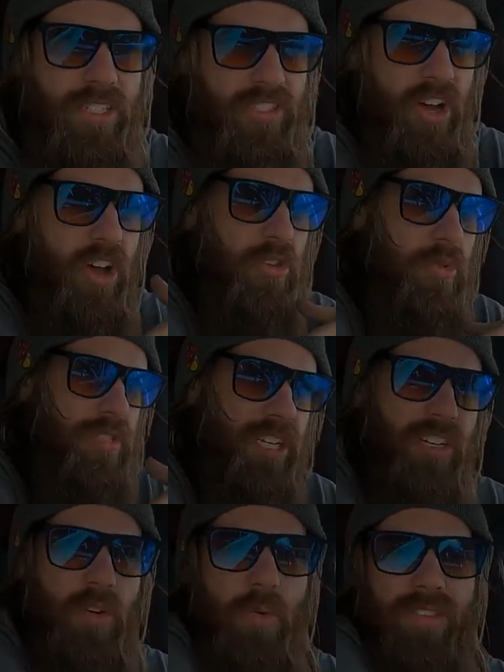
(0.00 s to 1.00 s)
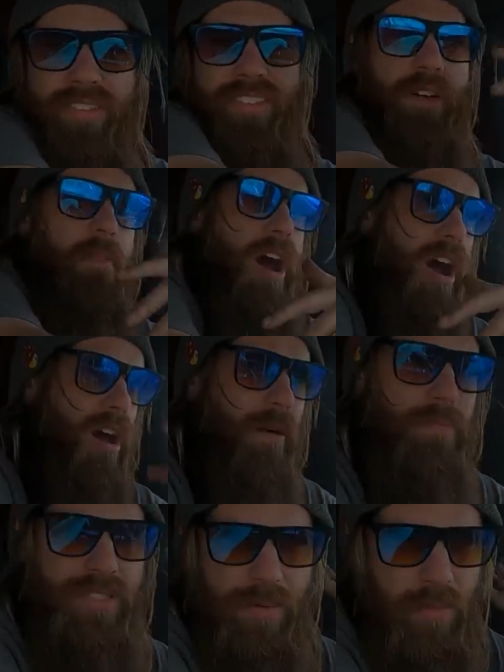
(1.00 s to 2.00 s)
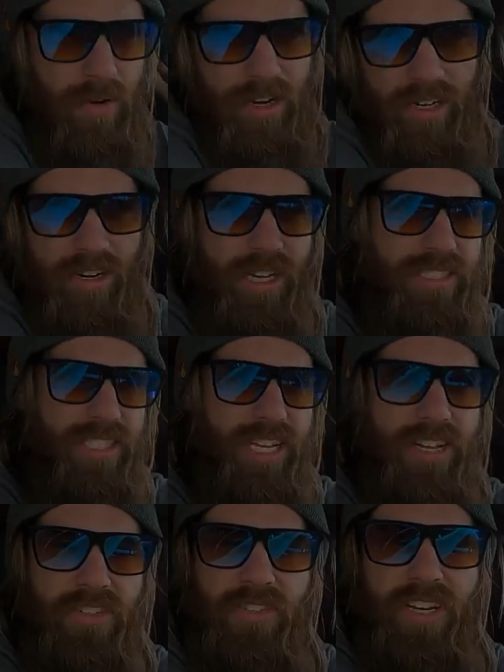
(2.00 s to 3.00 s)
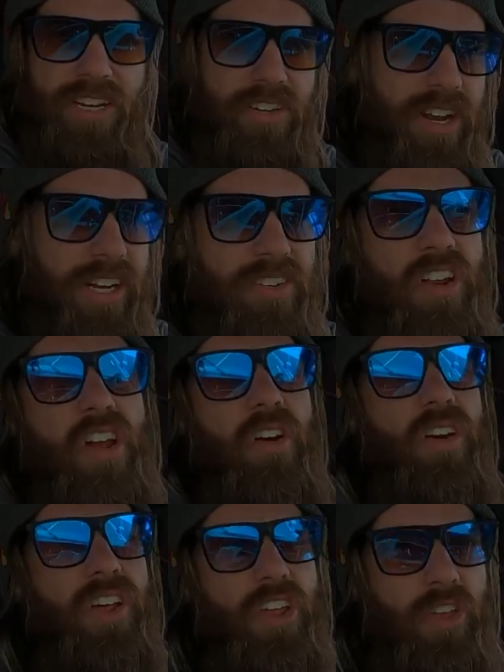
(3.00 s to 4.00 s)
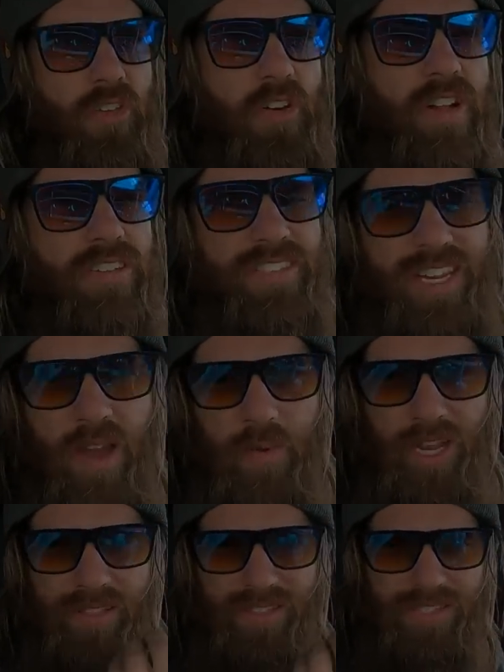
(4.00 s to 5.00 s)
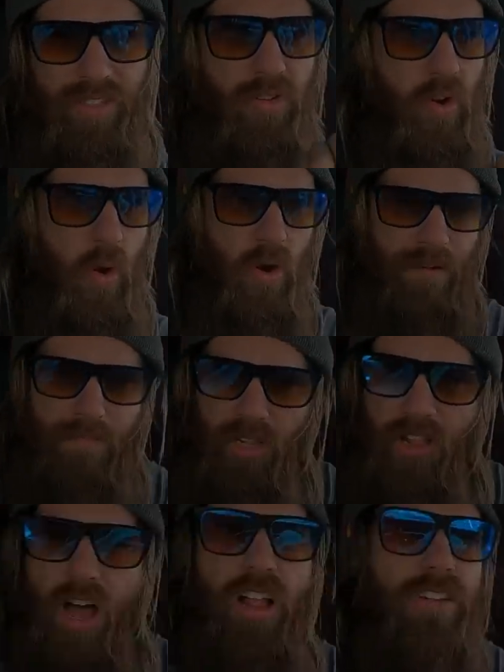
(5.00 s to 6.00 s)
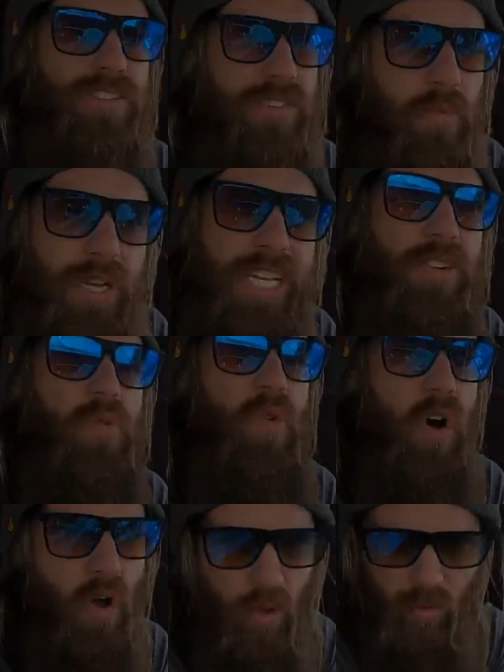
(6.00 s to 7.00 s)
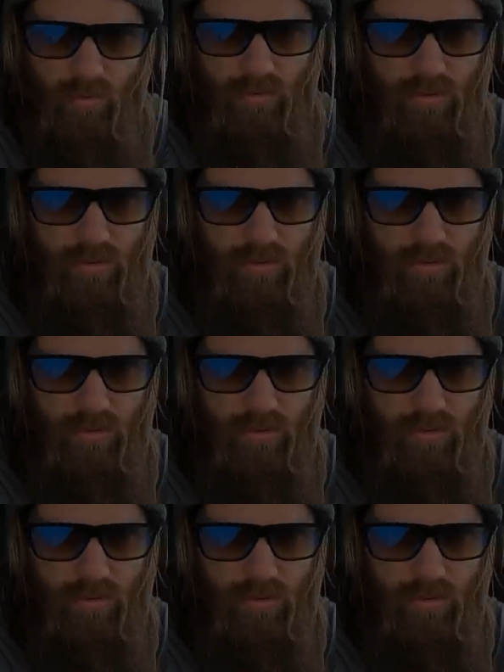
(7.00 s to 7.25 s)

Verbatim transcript: It's all you deal with some hub somewhere across the country and you're like, no, you don't understand. We got this little core of bull haulers and we can roll.